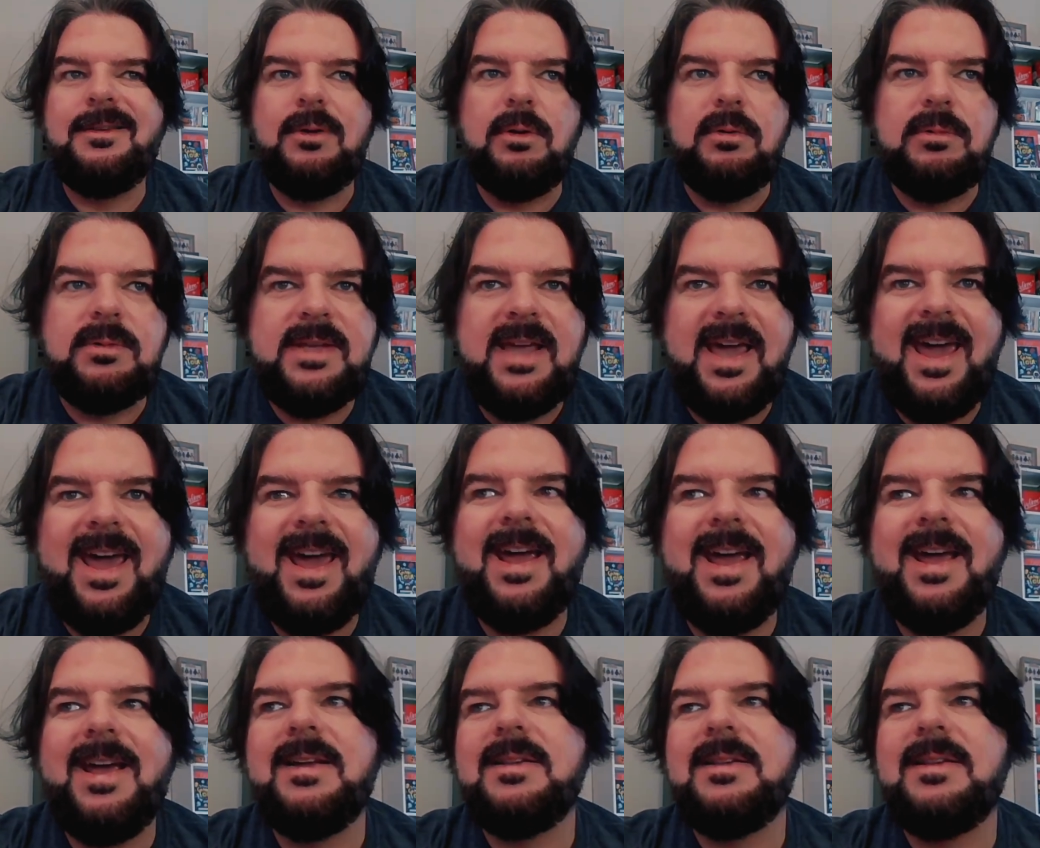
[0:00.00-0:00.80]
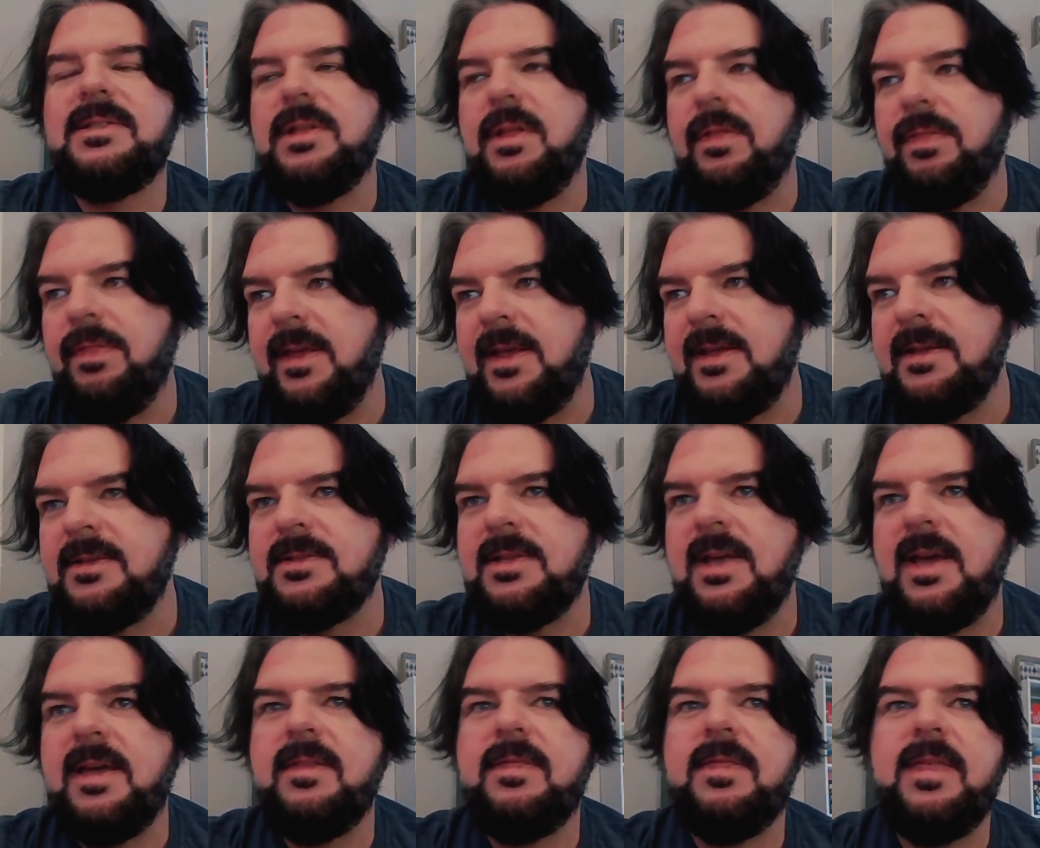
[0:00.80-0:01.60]
you know, tags and
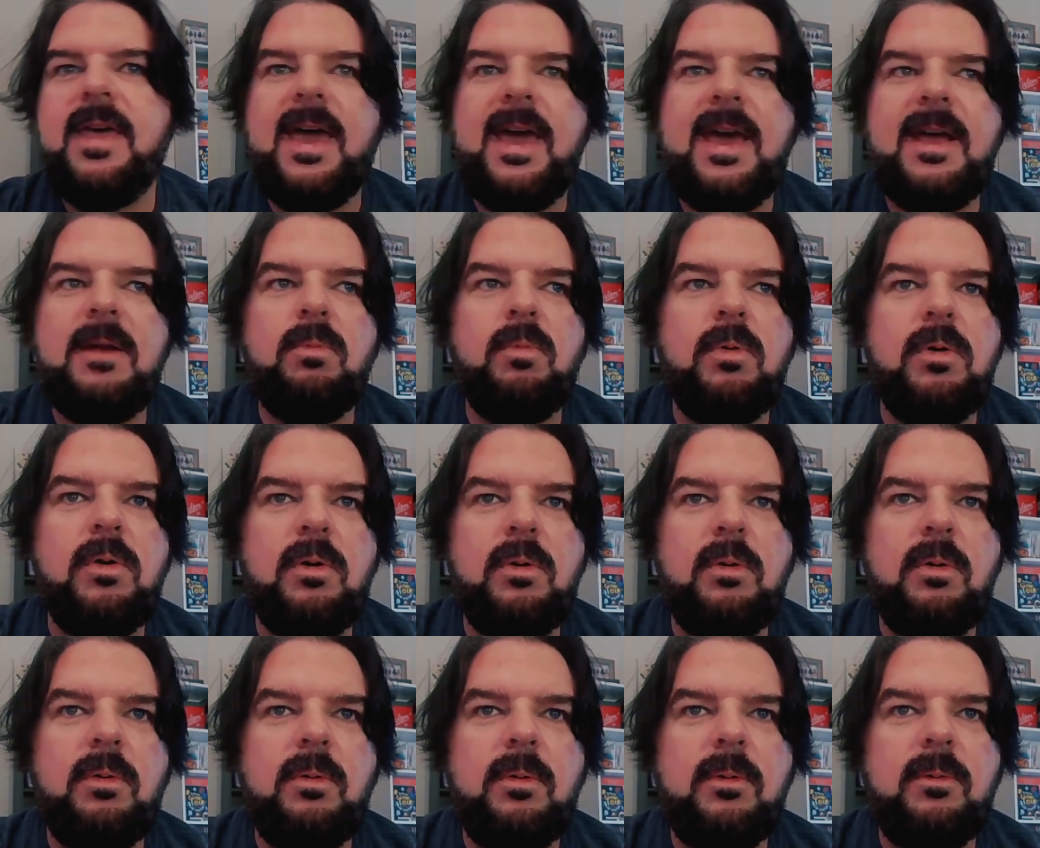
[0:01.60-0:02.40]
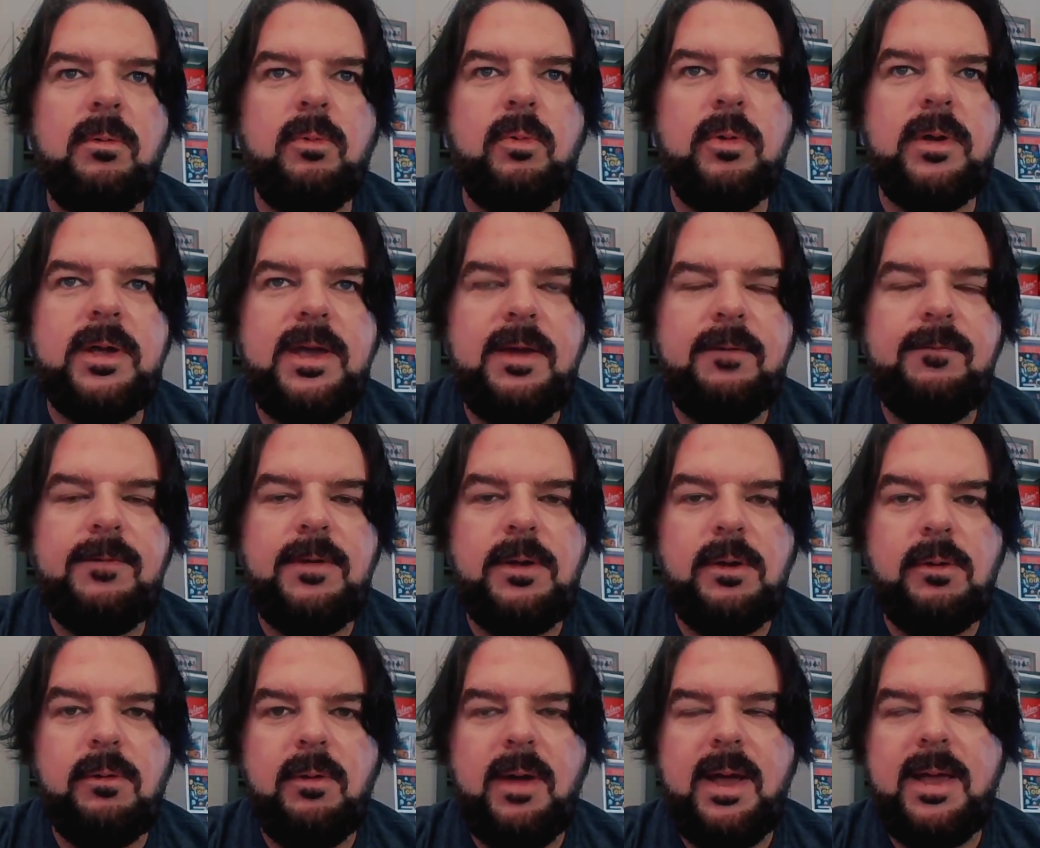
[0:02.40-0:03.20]
things like that will will give
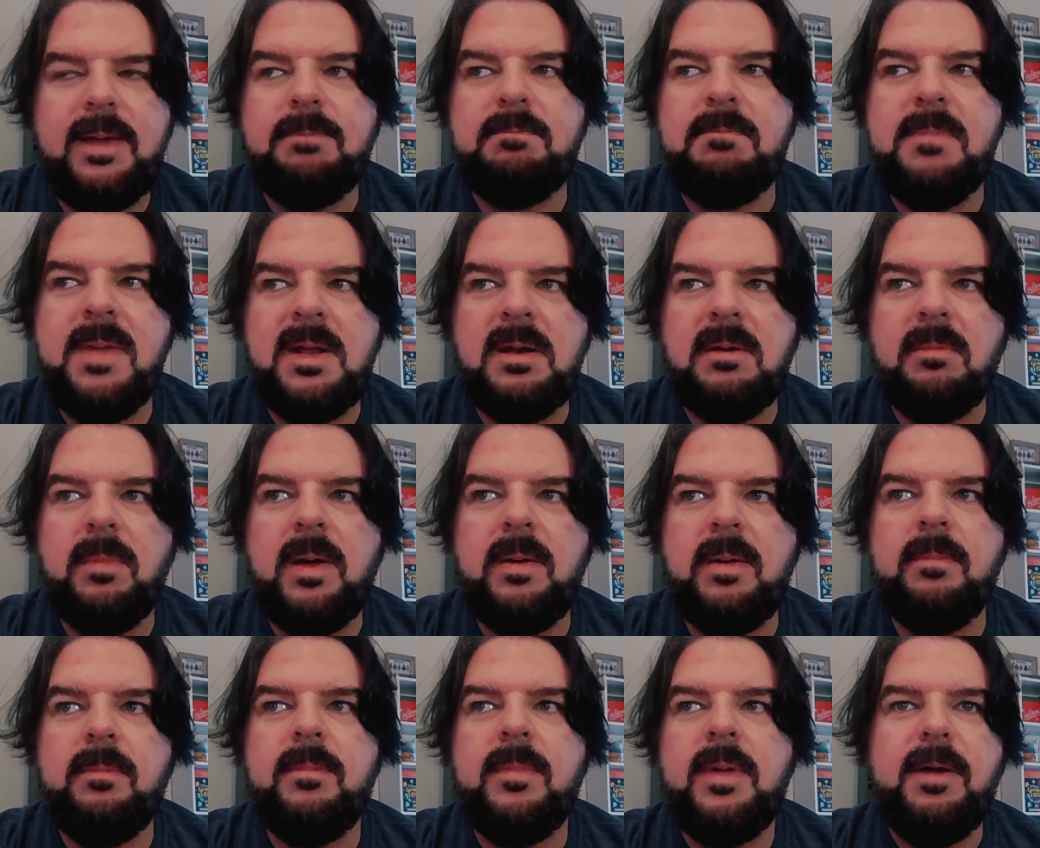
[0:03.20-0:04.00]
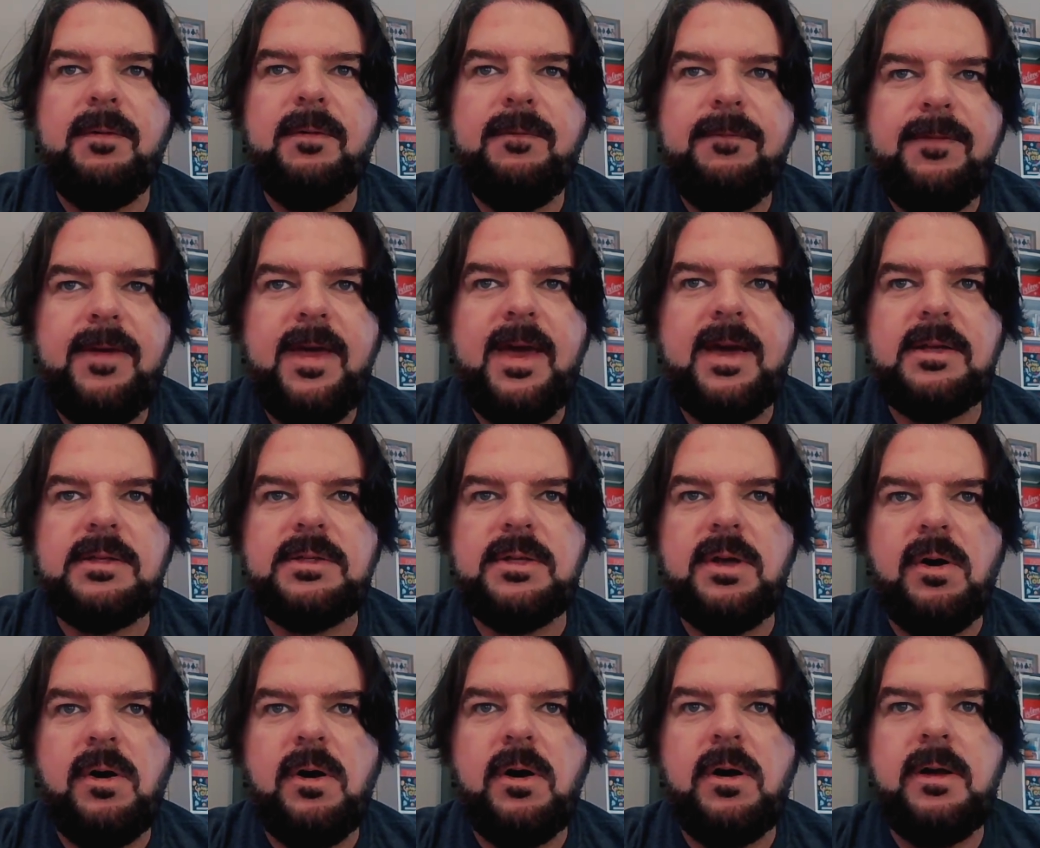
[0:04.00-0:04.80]
you a minimum
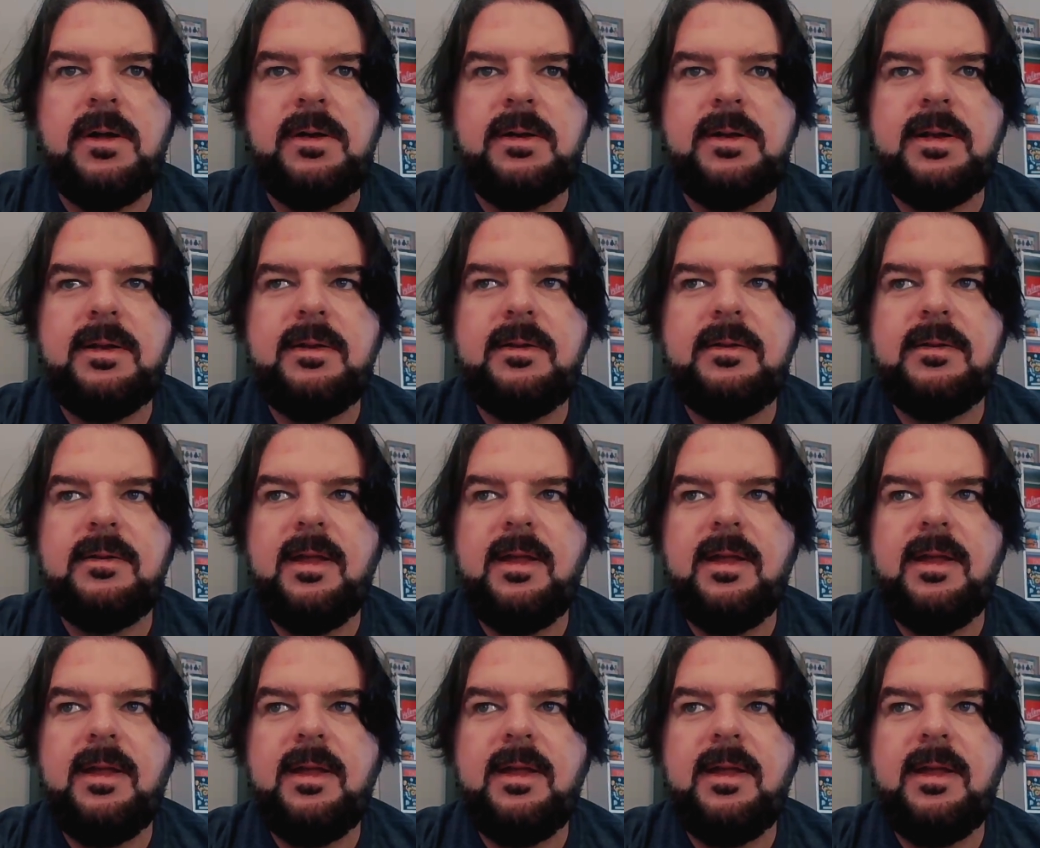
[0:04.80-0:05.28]
effect on